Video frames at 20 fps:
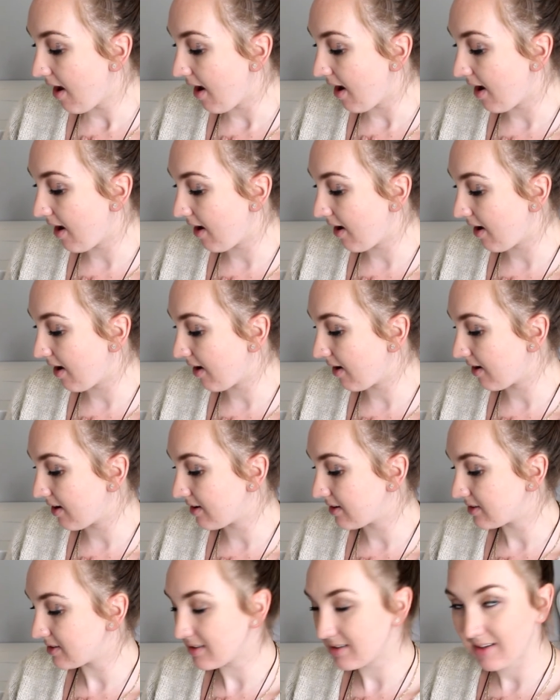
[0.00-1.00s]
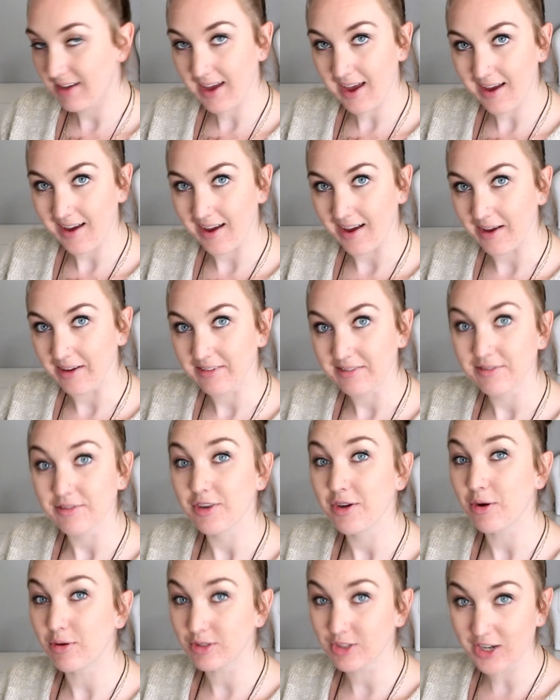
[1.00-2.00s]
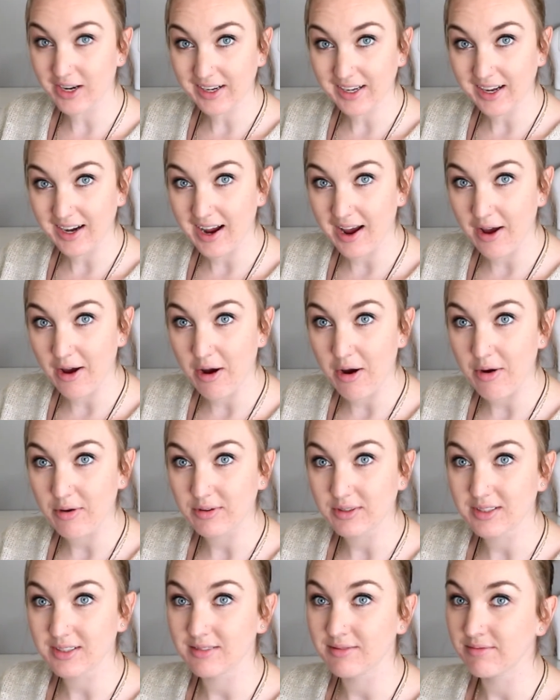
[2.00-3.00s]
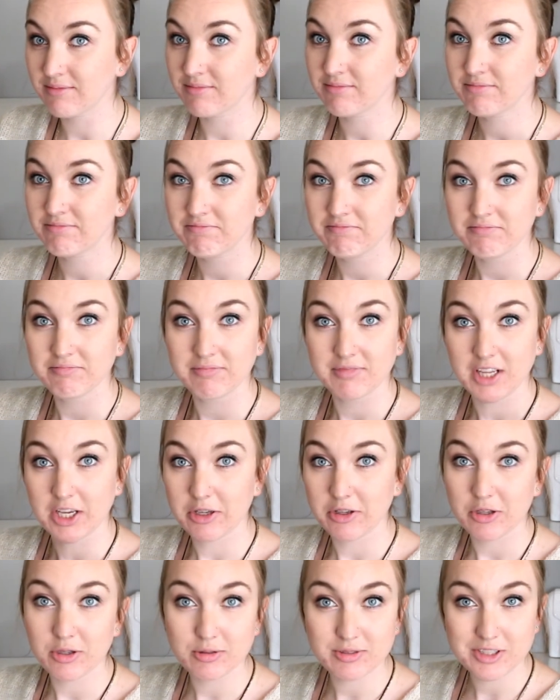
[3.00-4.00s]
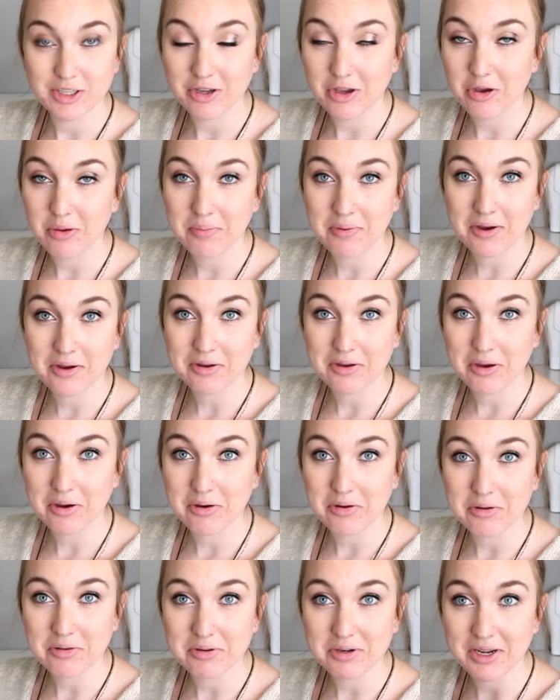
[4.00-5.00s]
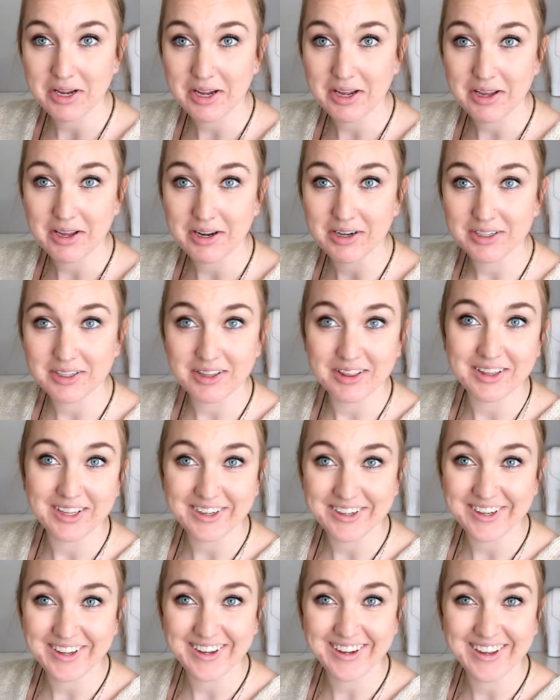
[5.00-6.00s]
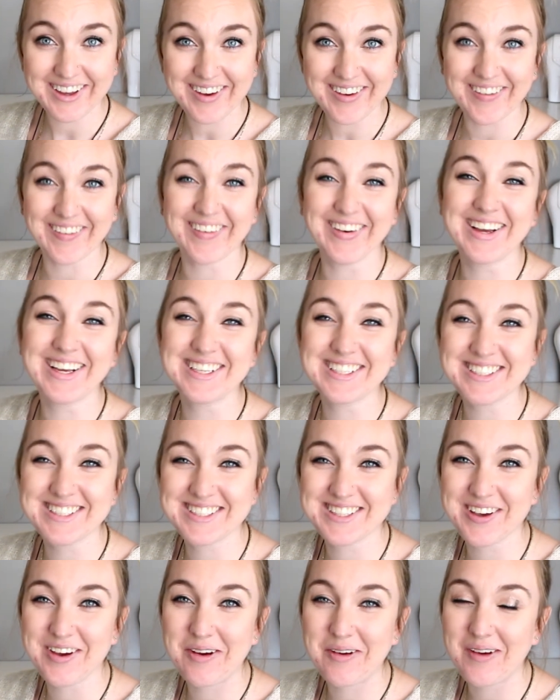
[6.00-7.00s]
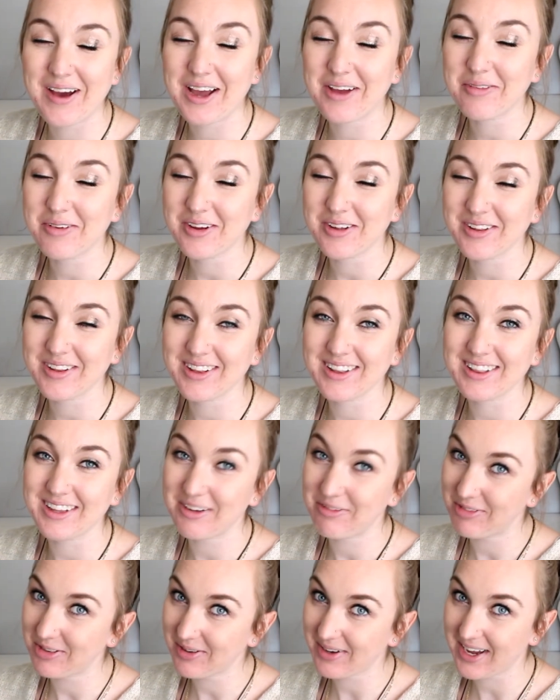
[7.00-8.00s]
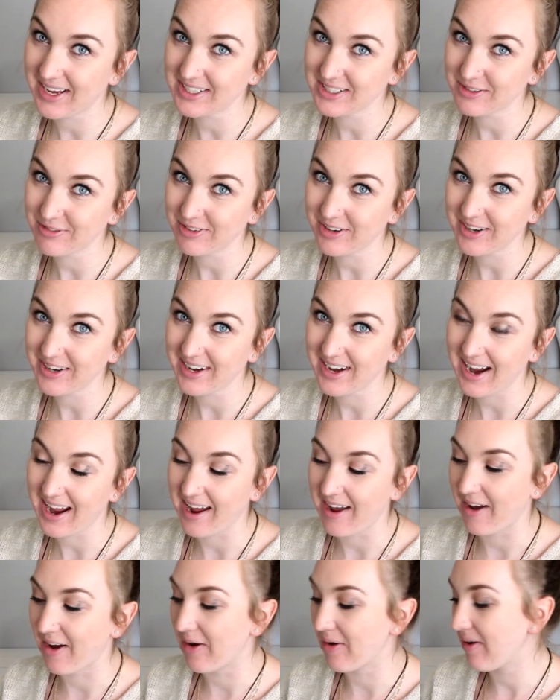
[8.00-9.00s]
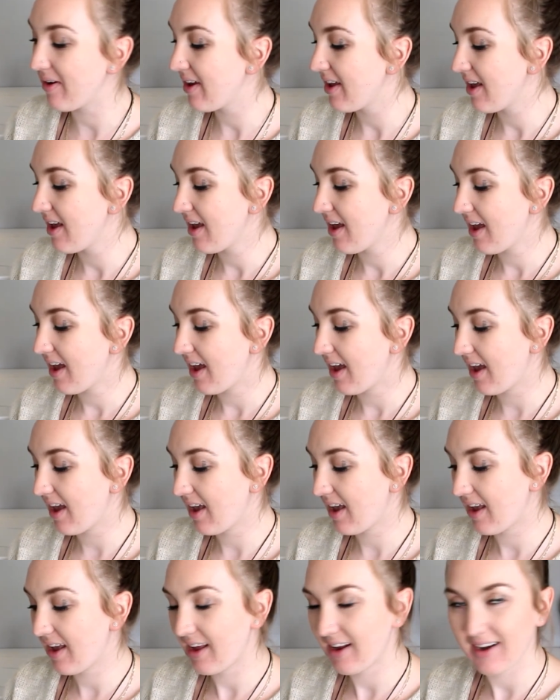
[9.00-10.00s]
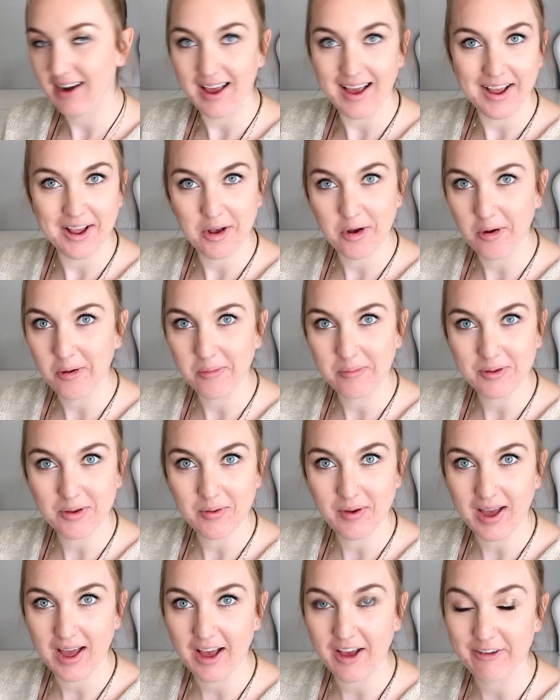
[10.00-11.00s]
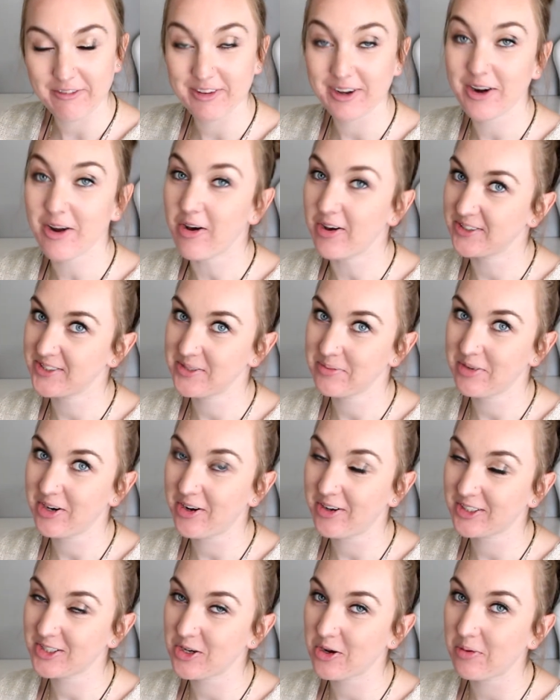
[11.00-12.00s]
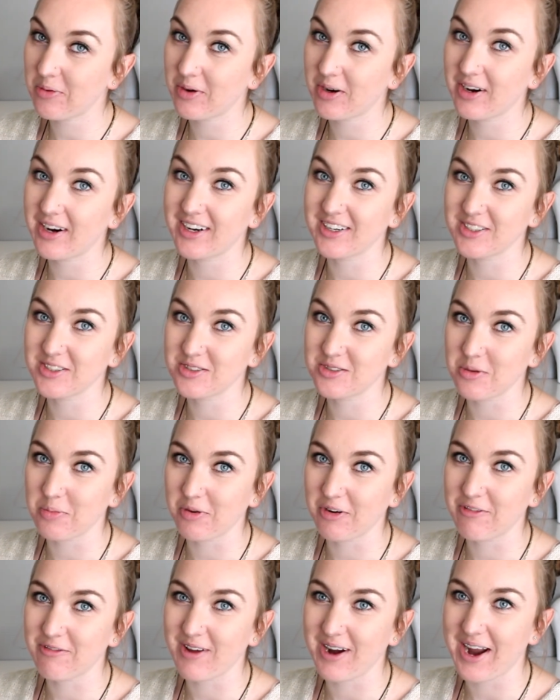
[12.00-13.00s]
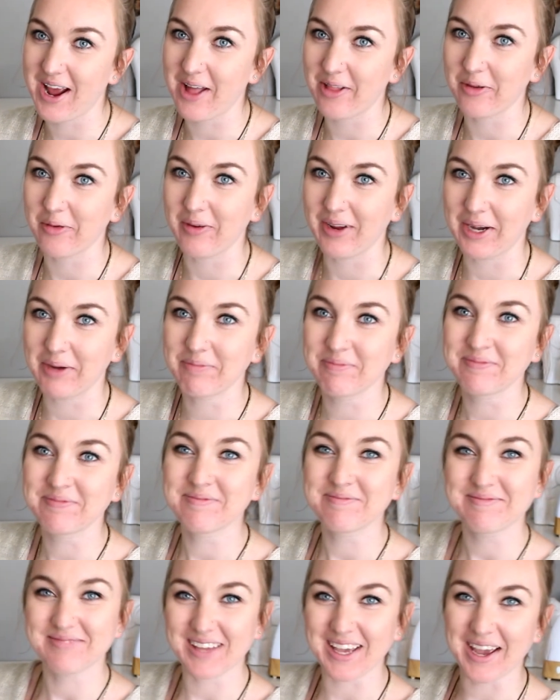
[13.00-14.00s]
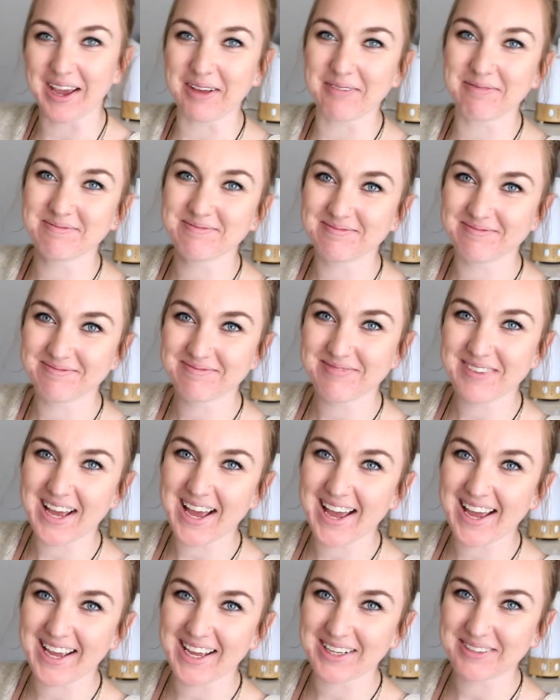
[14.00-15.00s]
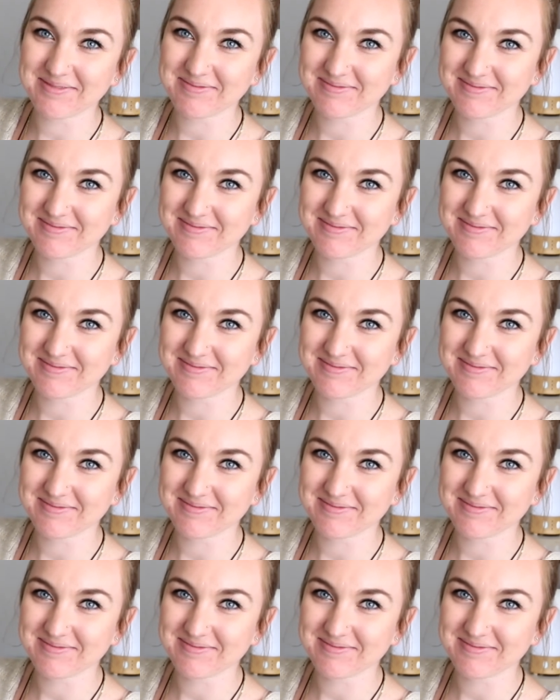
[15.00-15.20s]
And yeah, go check it out. Use the coupon code and there you go. So I will leave you guys for now. And I hope you have an awesome October and a super fun Halloween. Okay, bye.